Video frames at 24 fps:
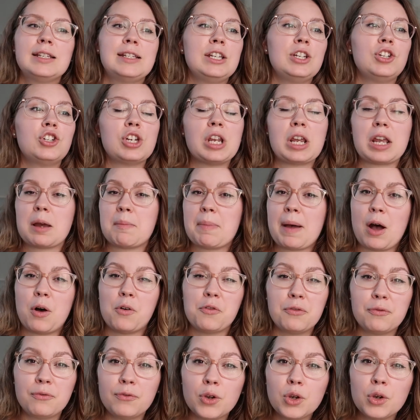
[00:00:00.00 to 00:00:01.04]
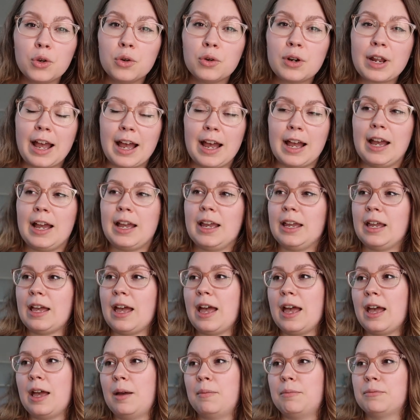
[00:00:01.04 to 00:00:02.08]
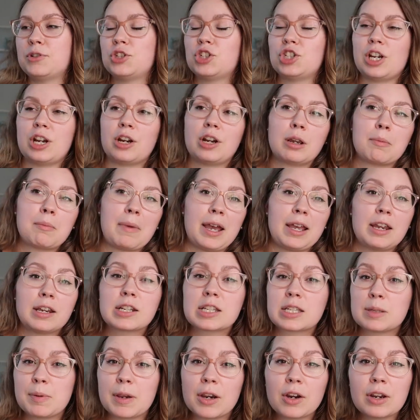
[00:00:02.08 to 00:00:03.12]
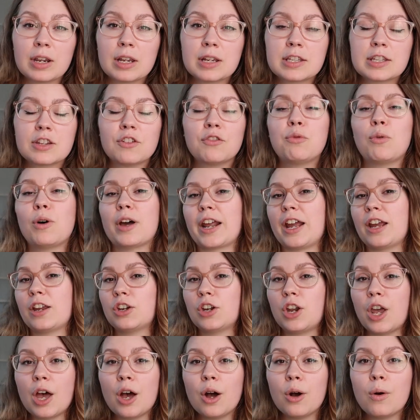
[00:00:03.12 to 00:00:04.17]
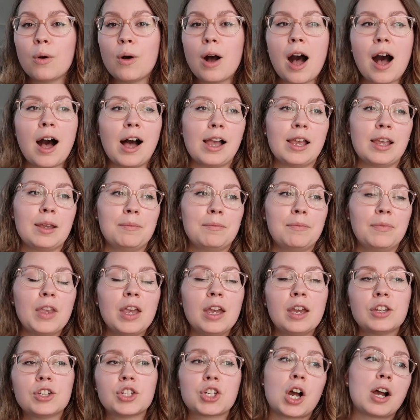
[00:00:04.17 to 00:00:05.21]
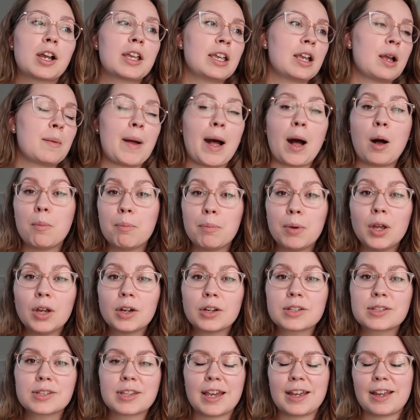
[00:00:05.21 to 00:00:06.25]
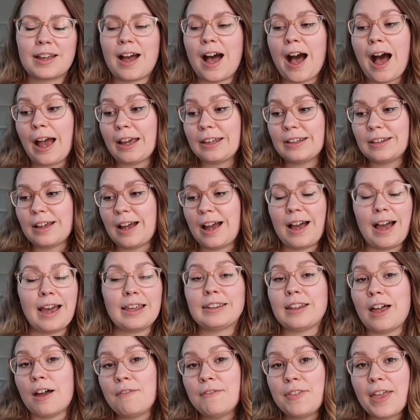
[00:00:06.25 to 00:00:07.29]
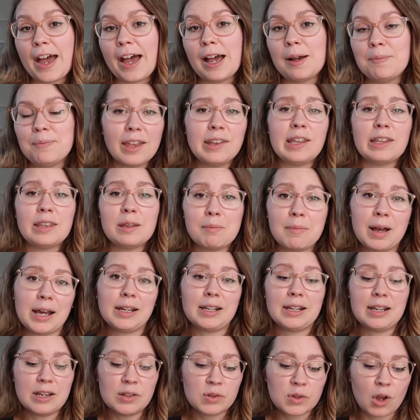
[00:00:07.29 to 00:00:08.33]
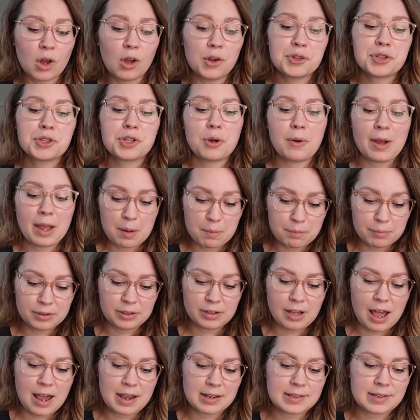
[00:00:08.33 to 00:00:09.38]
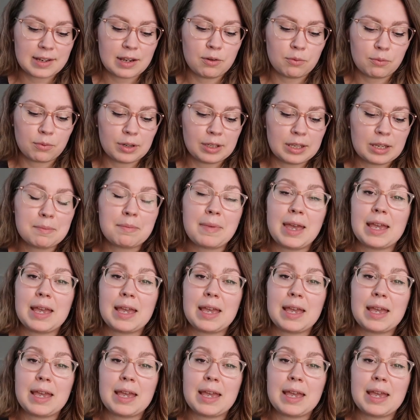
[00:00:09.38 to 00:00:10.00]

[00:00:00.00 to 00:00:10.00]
teaching about food, I am sharing my experience of what I know, I'm talking about books. Like I, I love that. And then the money is also a plus. It really